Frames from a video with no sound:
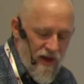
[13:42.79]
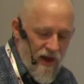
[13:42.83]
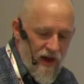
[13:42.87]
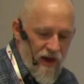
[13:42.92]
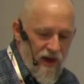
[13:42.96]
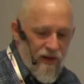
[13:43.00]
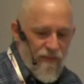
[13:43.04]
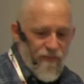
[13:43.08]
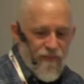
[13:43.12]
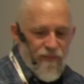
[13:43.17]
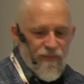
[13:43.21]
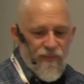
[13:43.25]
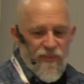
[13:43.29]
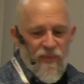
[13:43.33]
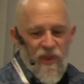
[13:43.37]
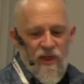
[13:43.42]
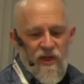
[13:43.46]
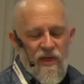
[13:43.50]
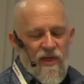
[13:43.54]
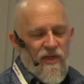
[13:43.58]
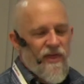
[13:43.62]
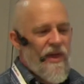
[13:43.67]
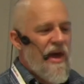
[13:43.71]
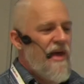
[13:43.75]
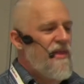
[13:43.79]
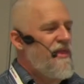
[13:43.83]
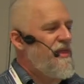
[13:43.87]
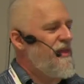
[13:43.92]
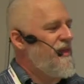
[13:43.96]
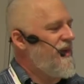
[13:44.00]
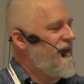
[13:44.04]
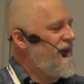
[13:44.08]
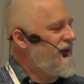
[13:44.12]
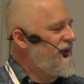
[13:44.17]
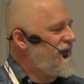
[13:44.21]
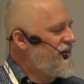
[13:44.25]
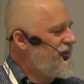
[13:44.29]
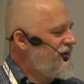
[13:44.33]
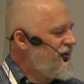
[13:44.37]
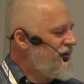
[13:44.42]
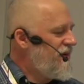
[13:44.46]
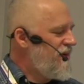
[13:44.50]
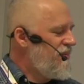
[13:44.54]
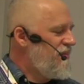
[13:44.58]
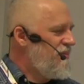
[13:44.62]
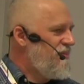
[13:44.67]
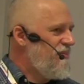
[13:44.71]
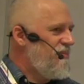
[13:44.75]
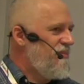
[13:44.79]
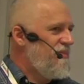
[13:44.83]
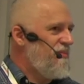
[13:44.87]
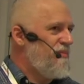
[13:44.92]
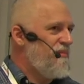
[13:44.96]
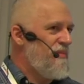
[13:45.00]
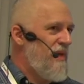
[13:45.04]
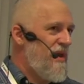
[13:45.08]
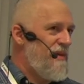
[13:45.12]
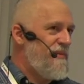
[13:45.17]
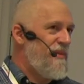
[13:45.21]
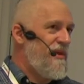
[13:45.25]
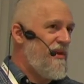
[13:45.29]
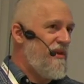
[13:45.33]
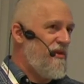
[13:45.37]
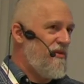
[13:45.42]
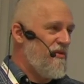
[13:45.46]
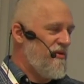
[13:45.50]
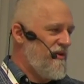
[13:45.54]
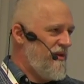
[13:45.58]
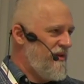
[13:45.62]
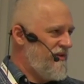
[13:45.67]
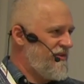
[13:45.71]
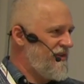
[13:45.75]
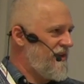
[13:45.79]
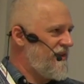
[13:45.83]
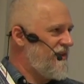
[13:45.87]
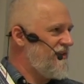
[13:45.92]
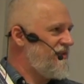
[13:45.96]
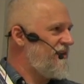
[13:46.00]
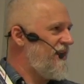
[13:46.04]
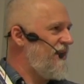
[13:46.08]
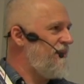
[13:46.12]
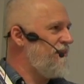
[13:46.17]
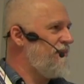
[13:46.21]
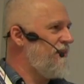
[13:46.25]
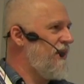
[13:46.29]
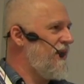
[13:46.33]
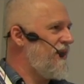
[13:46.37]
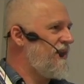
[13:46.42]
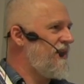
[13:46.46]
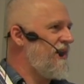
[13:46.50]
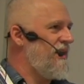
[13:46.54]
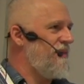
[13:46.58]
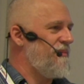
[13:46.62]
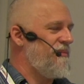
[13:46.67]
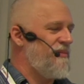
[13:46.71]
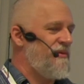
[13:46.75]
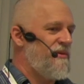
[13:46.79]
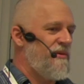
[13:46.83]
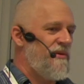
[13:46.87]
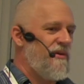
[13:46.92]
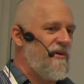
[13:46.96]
Um, that thing, maybe you're using the same markup